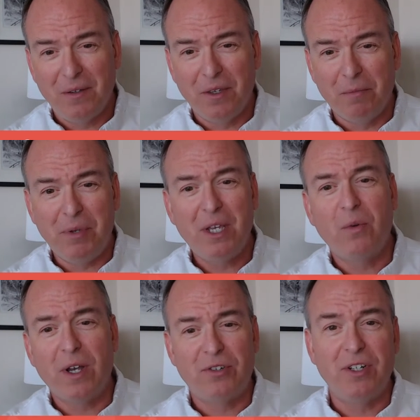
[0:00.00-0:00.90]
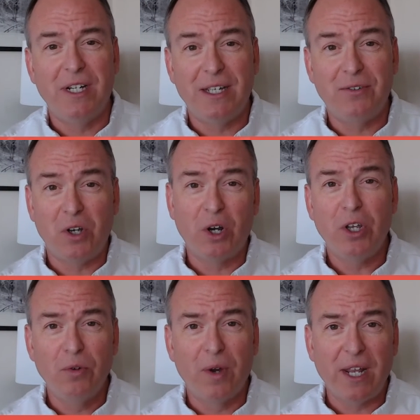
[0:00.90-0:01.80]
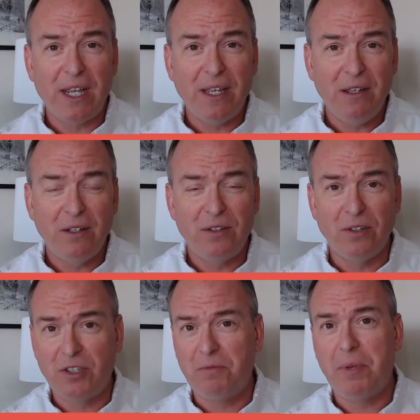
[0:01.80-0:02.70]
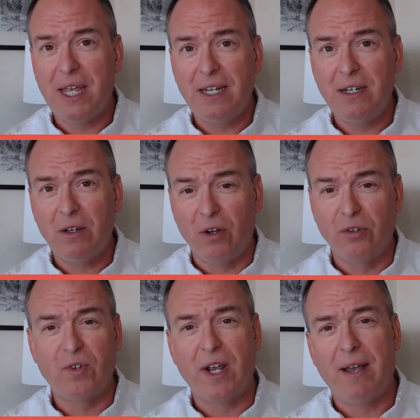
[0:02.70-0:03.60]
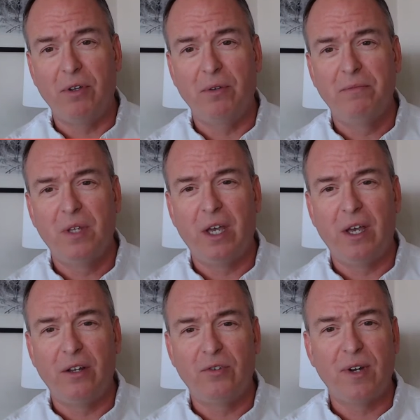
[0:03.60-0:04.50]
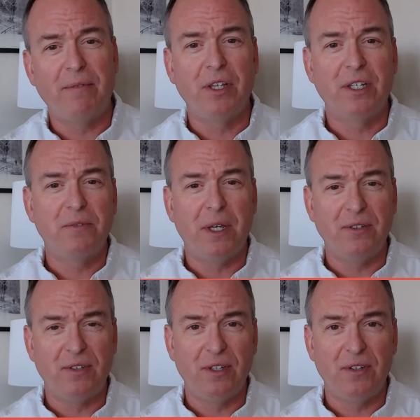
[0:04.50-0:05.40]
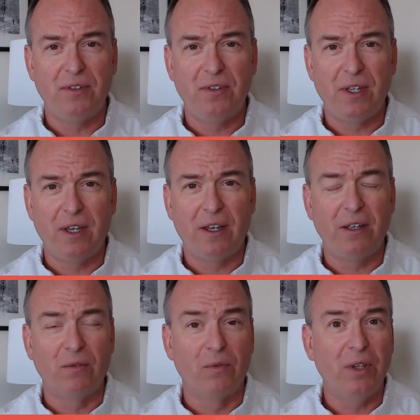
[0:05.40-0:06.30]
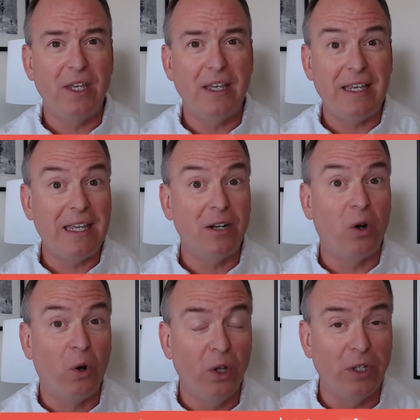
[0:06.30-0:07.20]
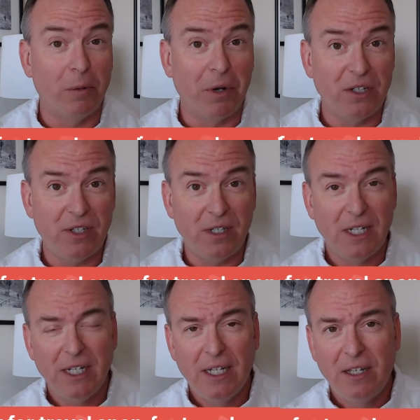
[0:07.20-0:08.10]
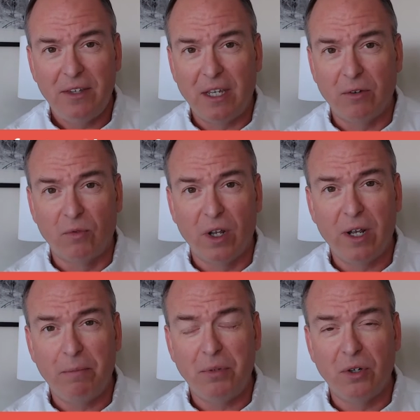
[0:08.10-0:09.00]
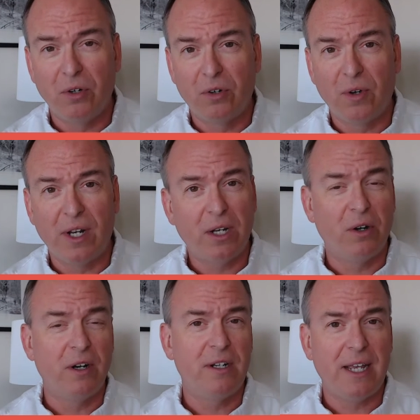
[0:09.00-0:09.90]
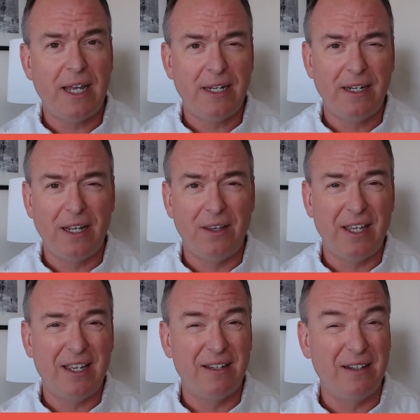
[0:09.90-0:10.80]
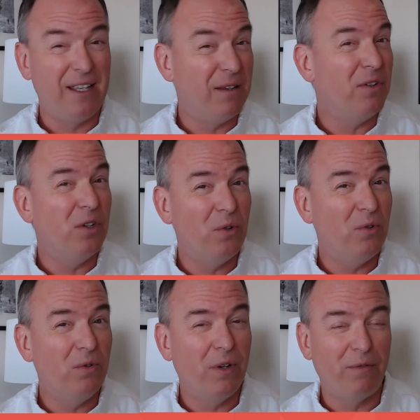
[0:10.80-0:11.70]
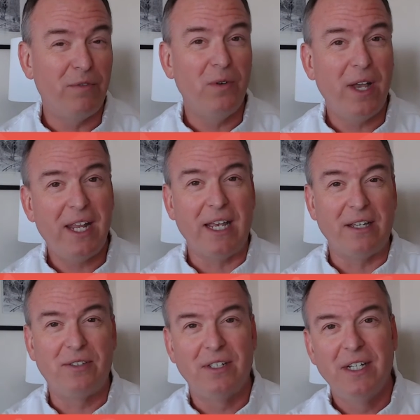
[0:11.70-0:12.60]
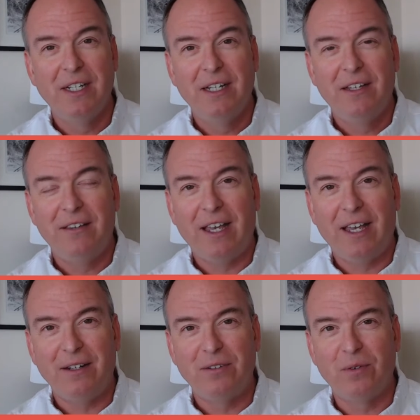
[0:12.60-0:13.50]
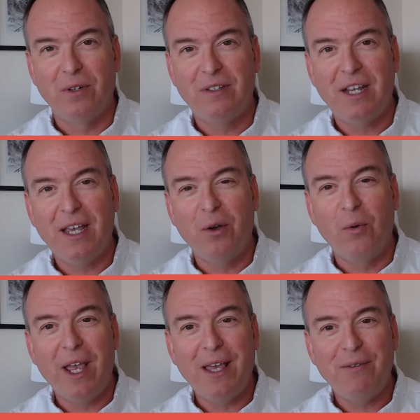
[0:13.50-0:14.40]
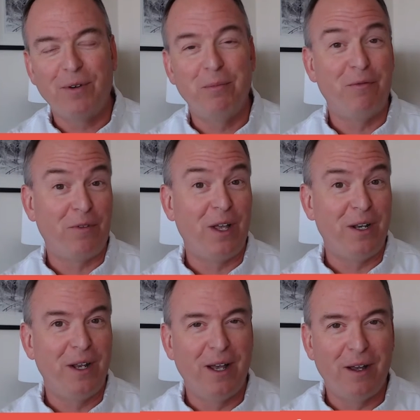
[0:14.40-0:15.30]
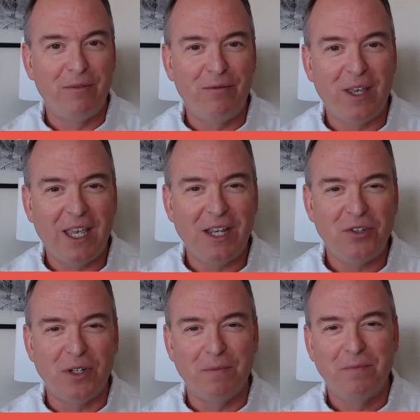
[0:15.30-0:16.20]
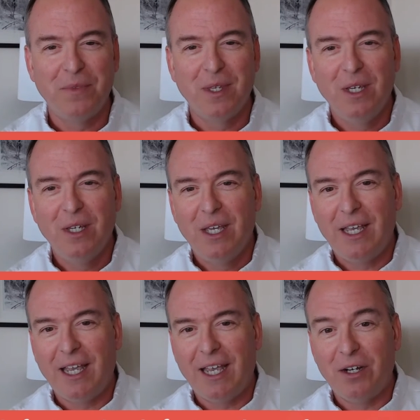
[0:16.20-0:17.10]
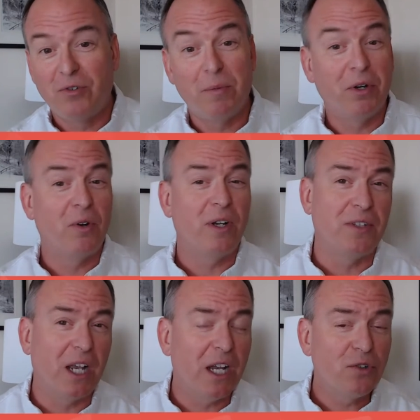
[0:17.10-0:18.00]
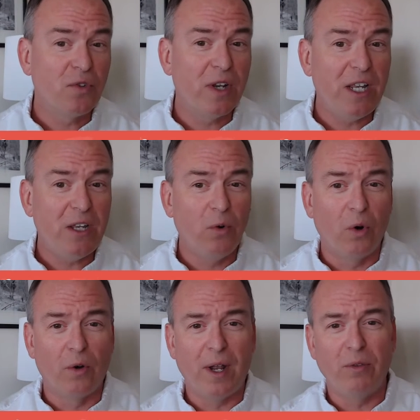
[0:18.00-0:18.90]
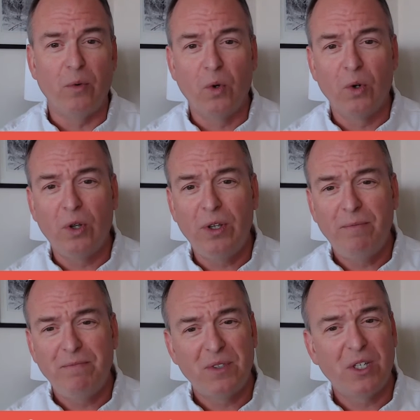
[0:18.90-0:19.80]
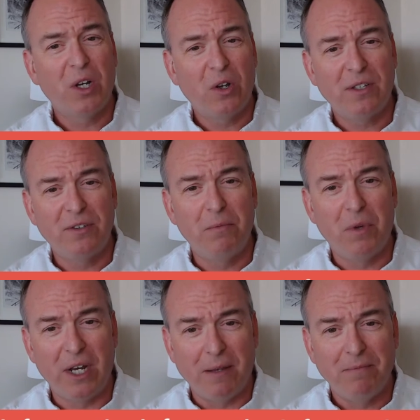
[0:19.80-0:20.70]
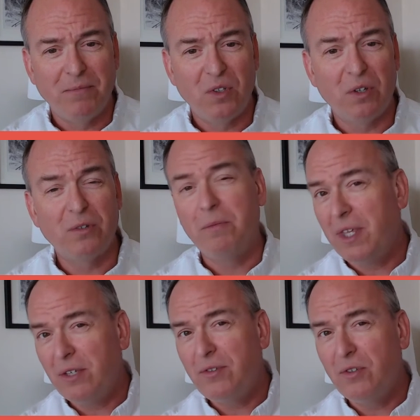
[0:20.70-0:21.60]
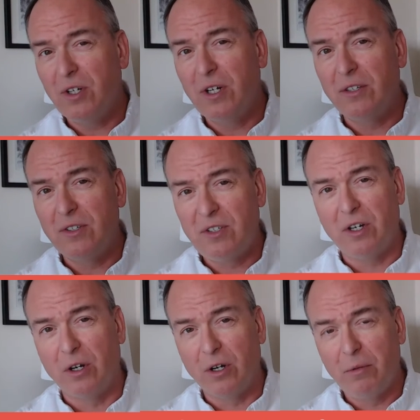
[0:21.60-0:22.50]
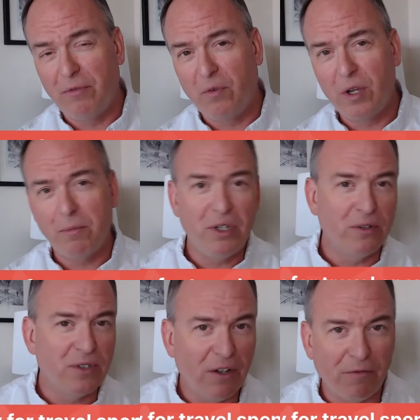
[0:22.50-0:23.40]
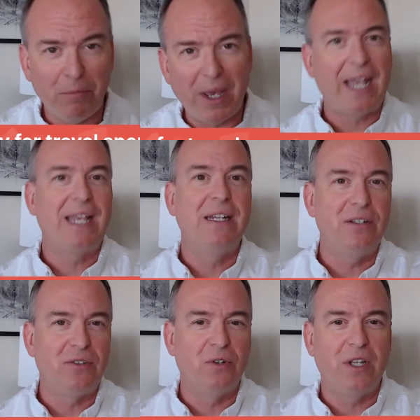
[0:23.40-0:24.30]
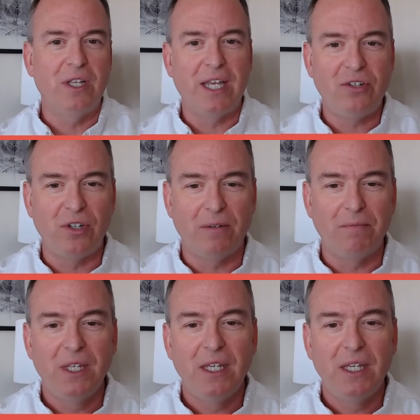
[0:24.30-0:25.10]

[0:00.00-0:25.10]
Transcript: the big question is, are you ready to spend on travel? Travel expenses can really eat a hole in your budget. They can run up your credit card debt, and they can give you a few headaches that sort of take away from the fun of vacation. And a trip across the country or around the world, it's going to cost some money. So there are some things you should consider before you put yourself back into circulation.